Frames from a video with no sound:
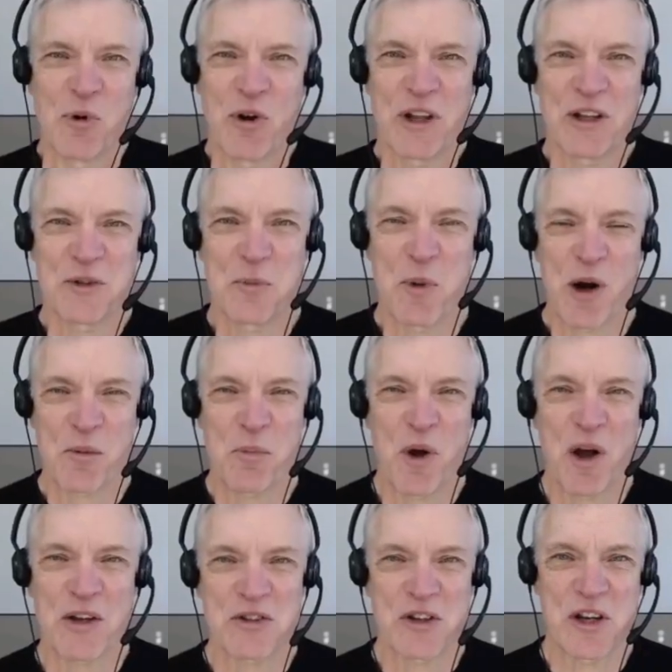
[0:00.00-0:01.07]
It's Mark Bossert
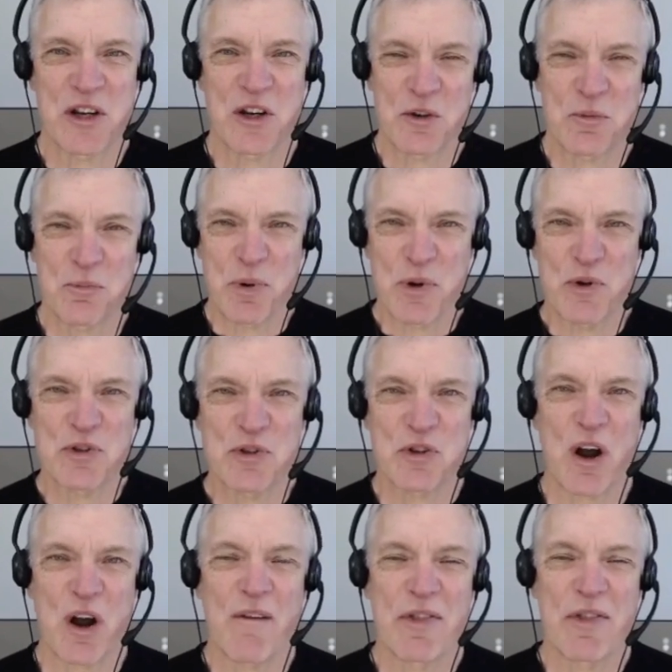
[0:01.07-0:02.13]
here, producer
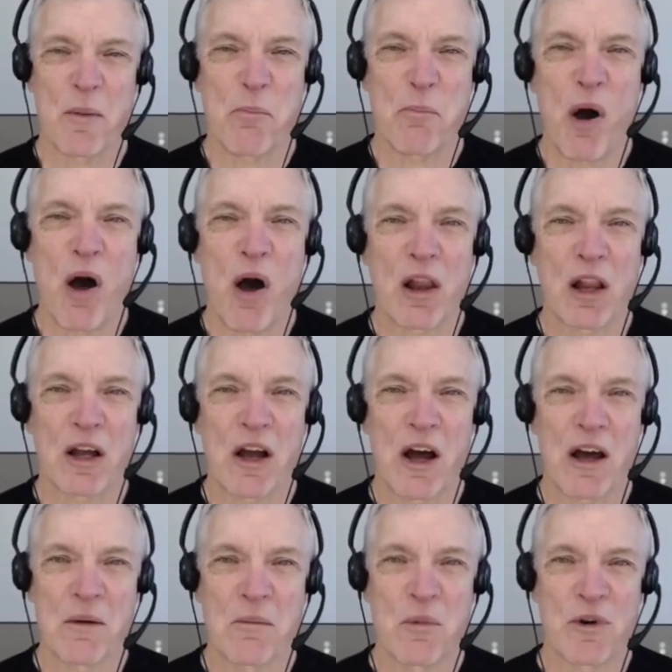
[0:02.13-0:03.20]
of the Pawlik
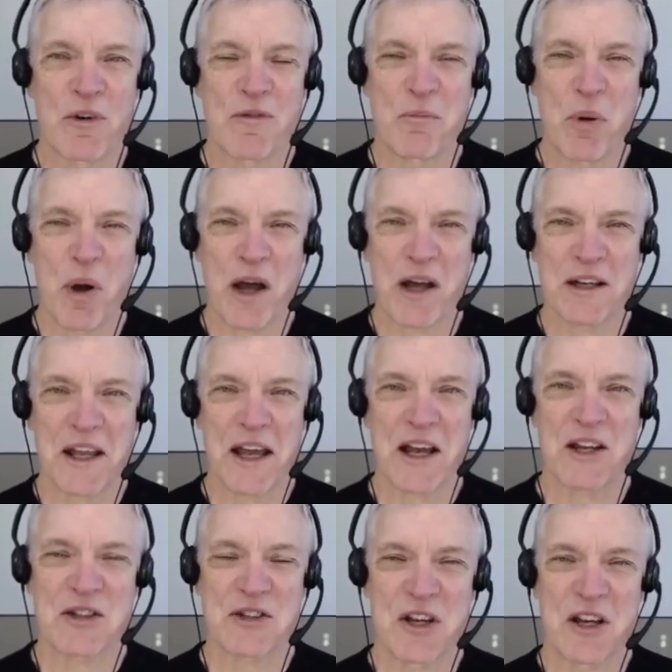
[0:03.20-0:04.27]
Automotive podcast.
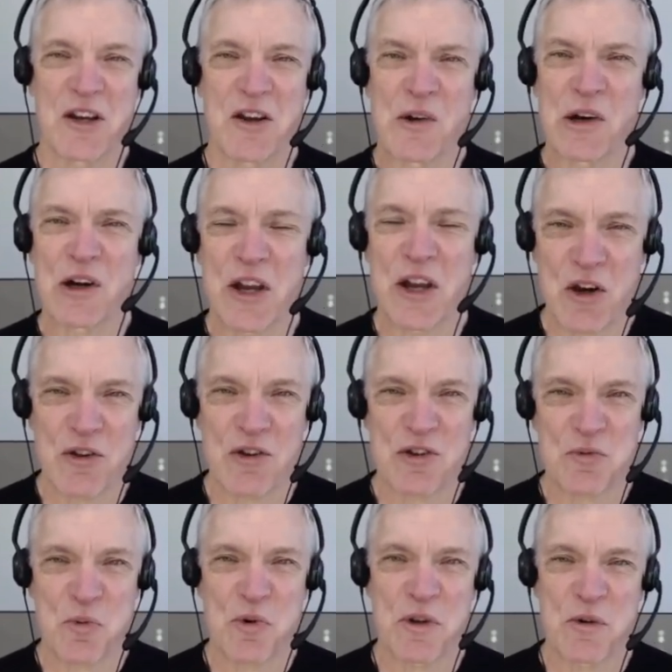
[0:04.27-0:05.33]
And we're here this
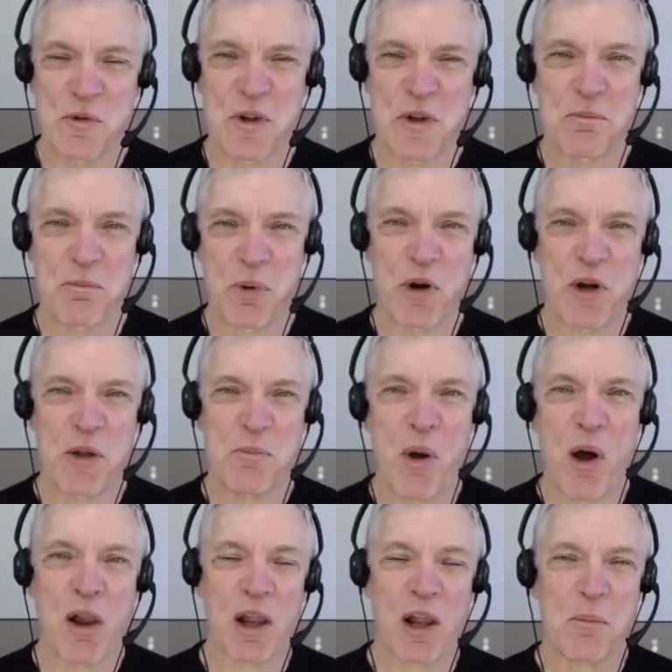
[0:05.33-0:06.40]
morning with Bernie Pawlik,
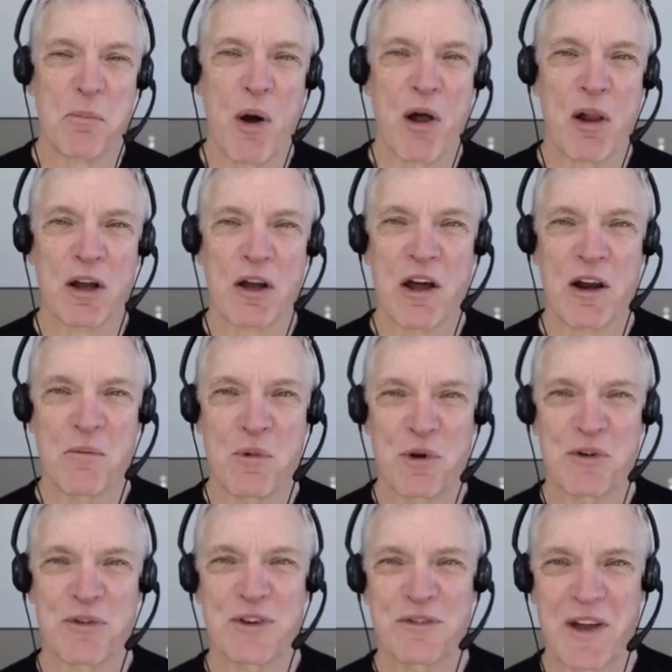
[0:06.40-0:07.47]
Pawlik Automotive in
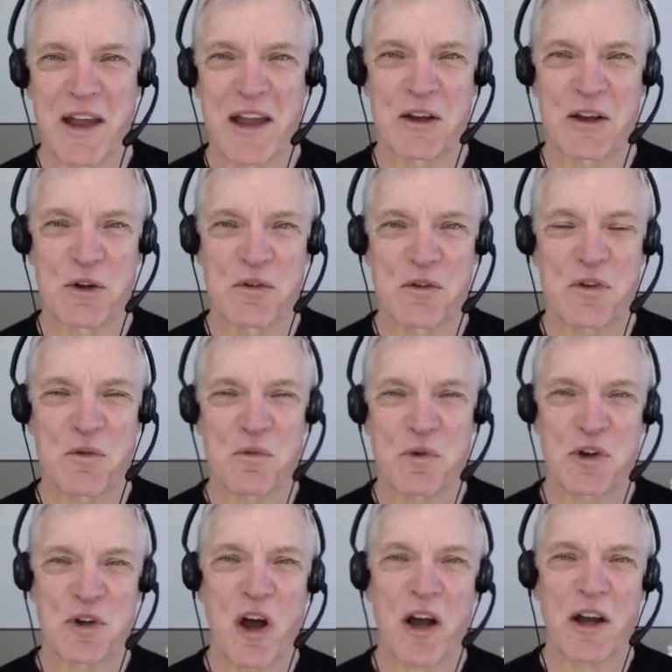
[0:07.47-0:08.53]
Vancouver, and we're
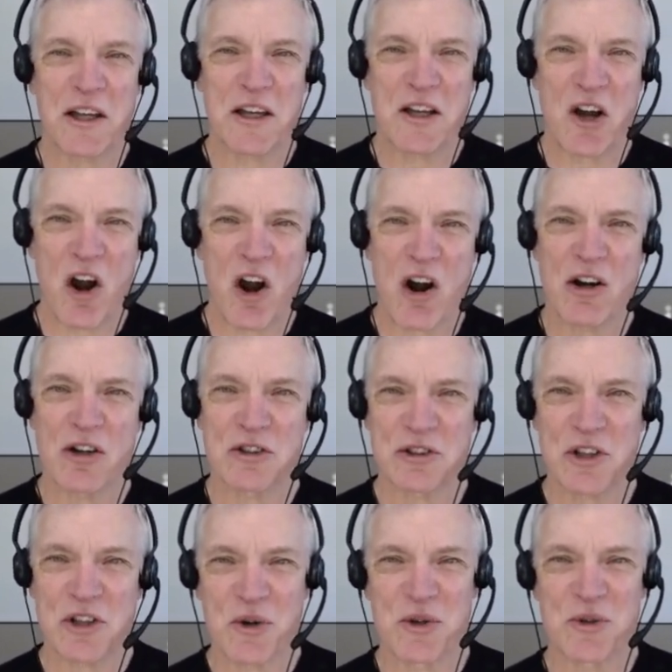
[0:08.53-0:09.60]
talking cars. How are
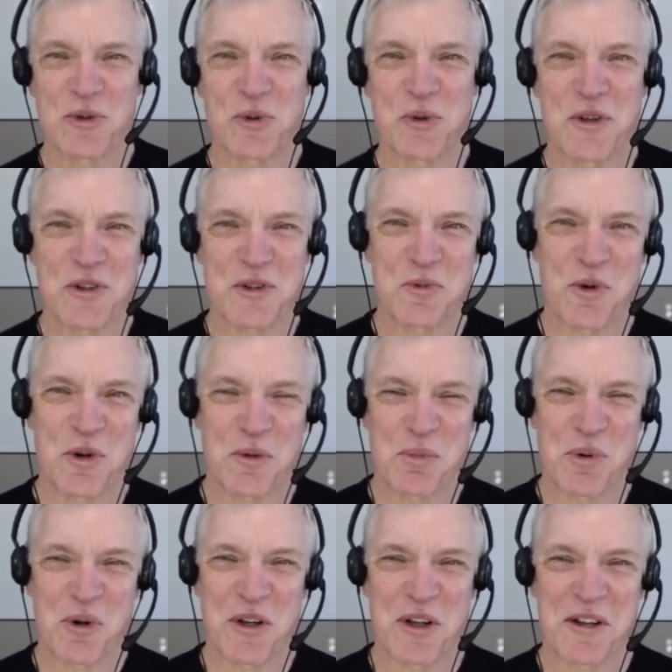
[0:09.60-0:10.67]
you doing this morning,
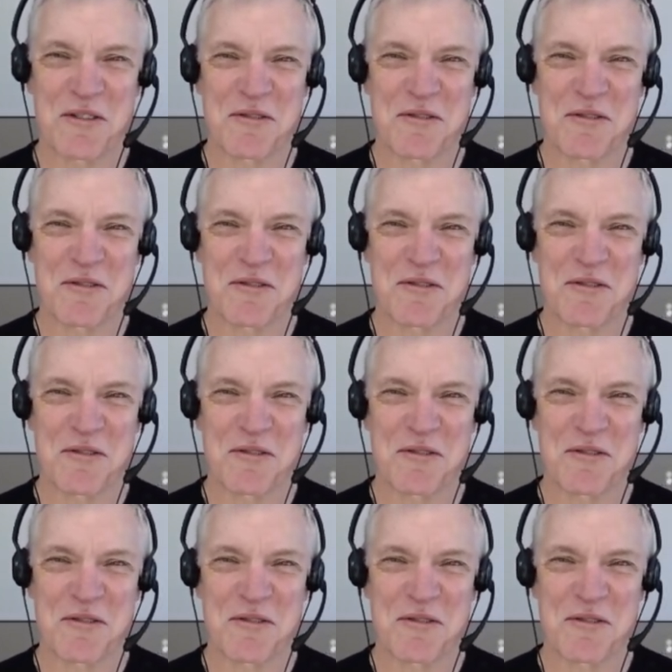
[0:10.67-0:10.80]
Bernie?